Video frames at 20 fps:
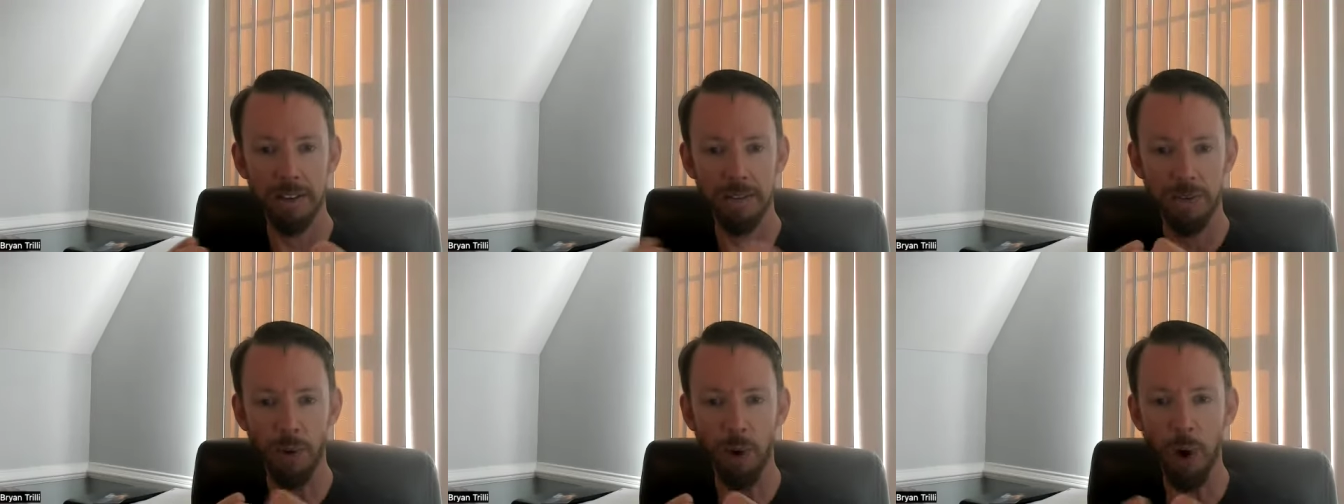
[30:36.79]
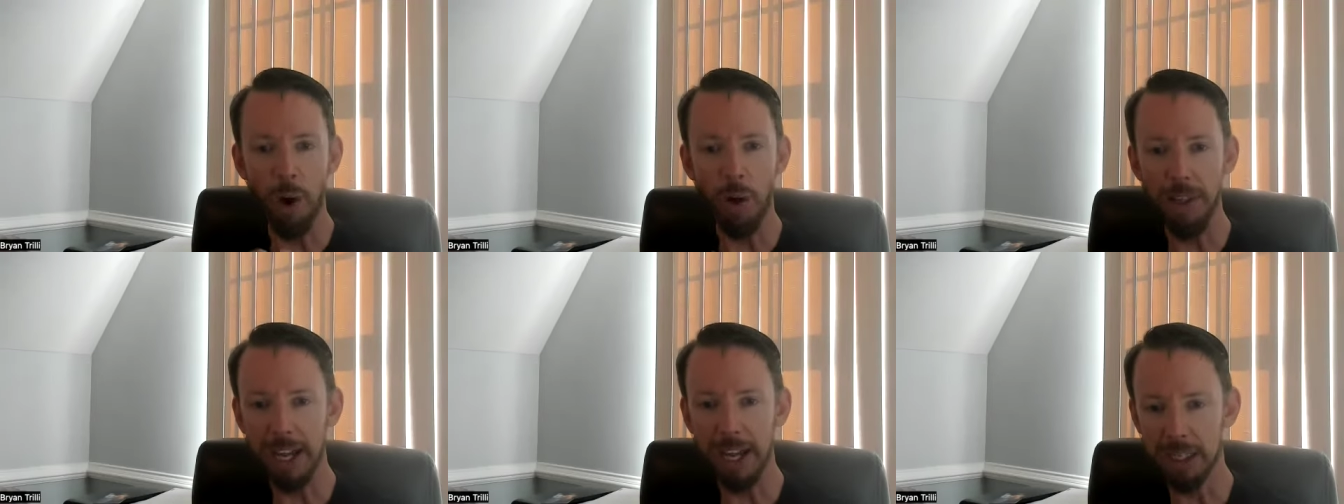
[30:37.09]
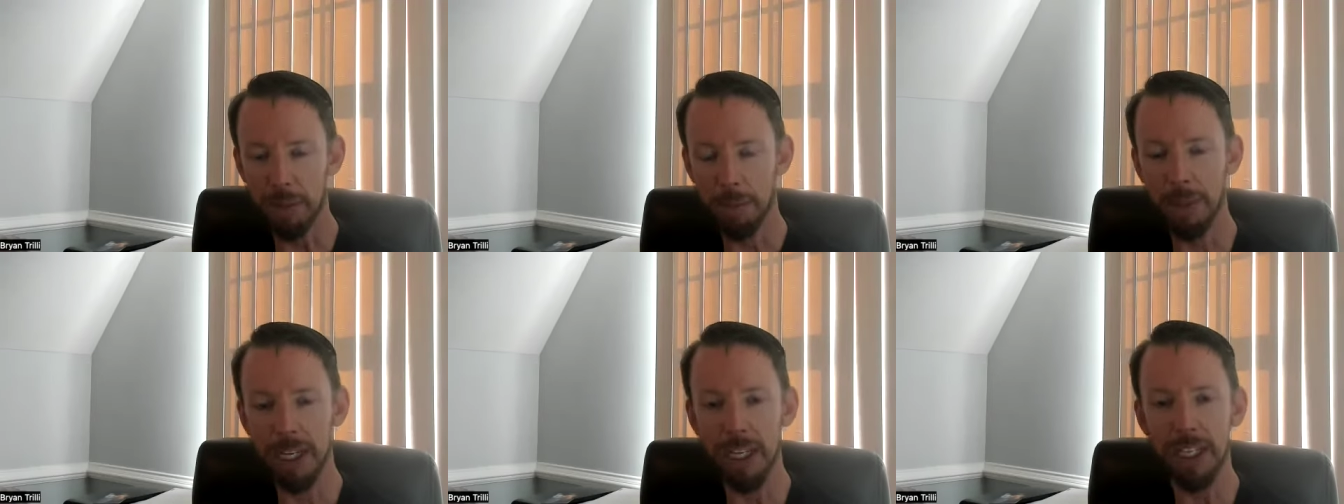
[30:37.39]
for all that
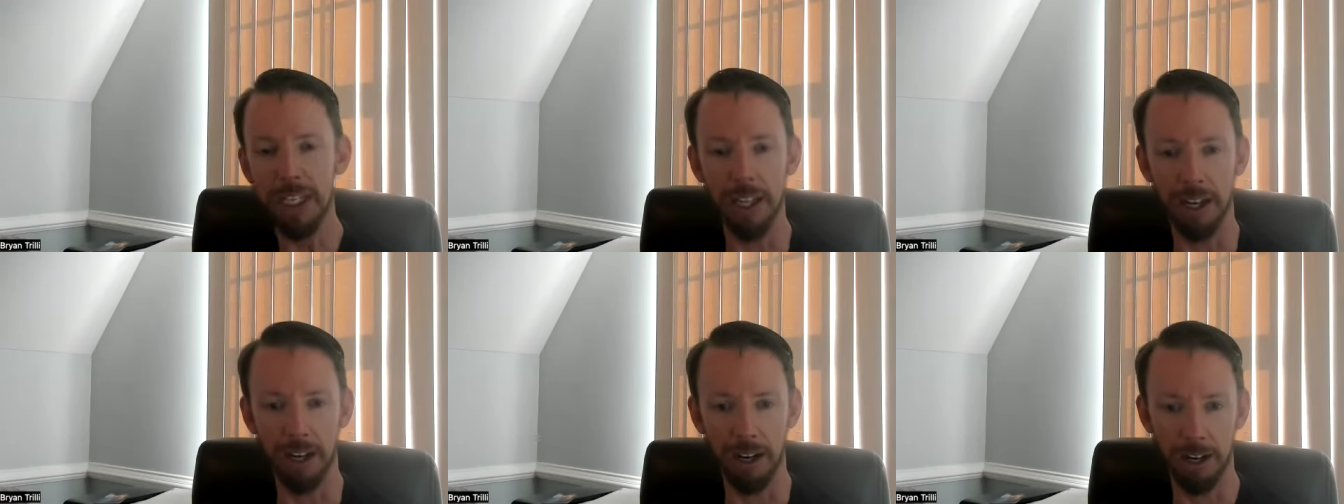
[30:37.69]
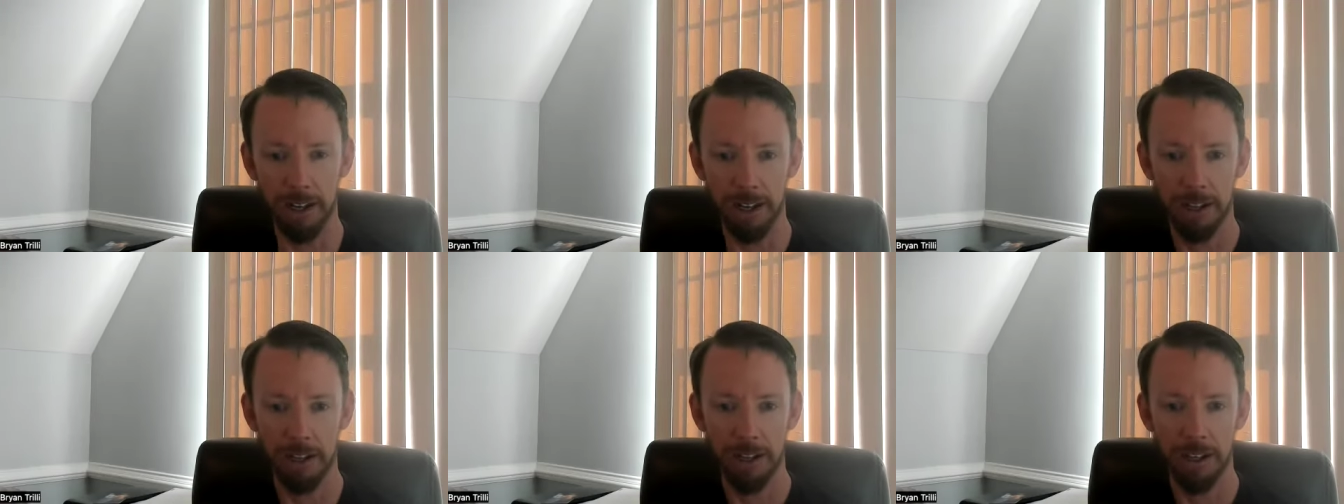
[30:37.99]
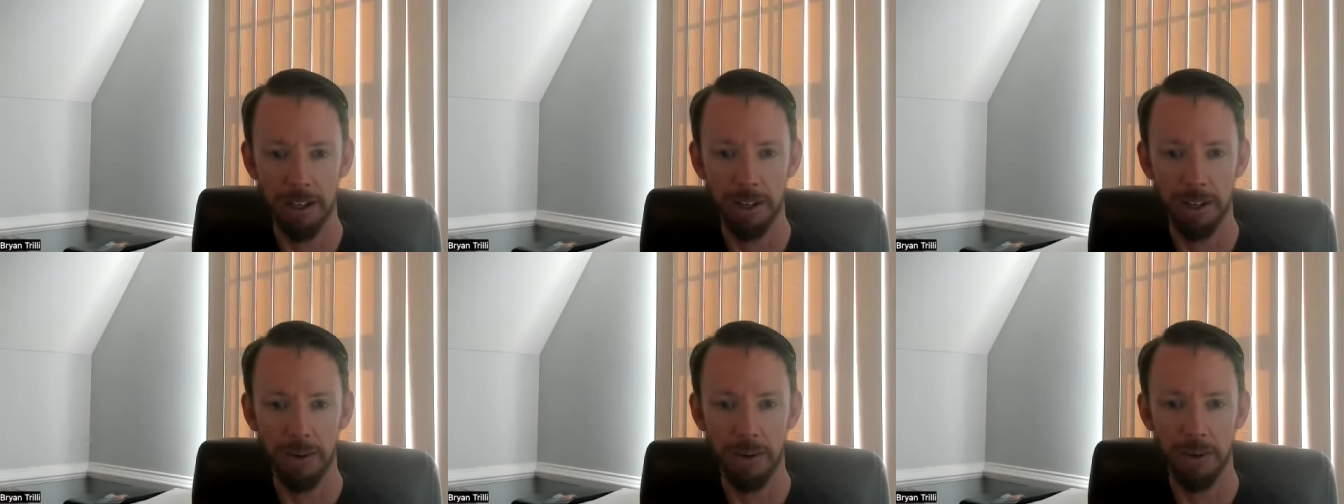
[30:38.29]
to be in there.
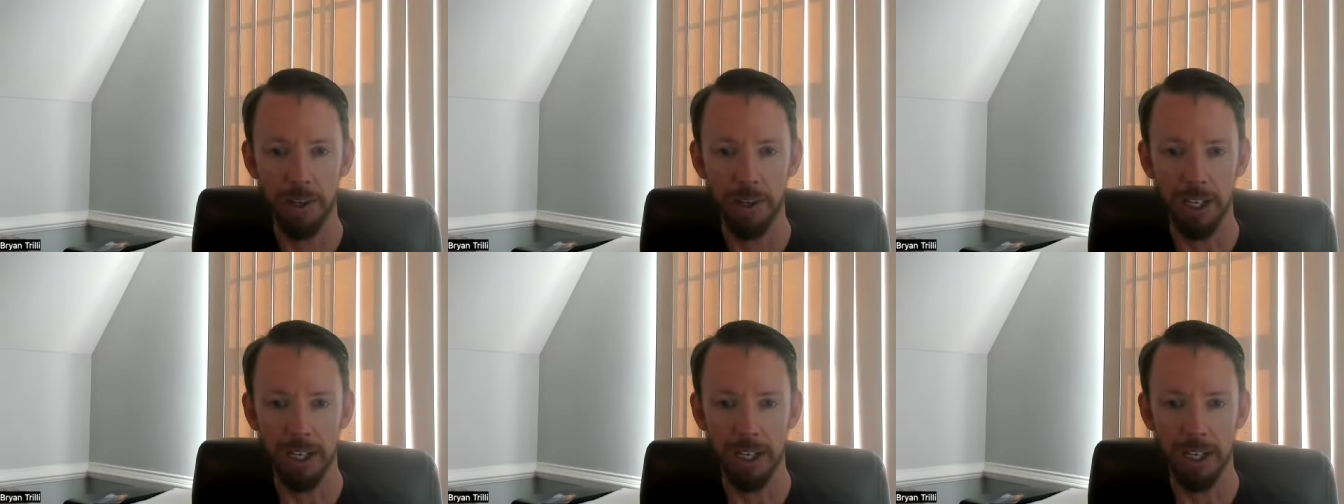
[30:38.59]
Yeah.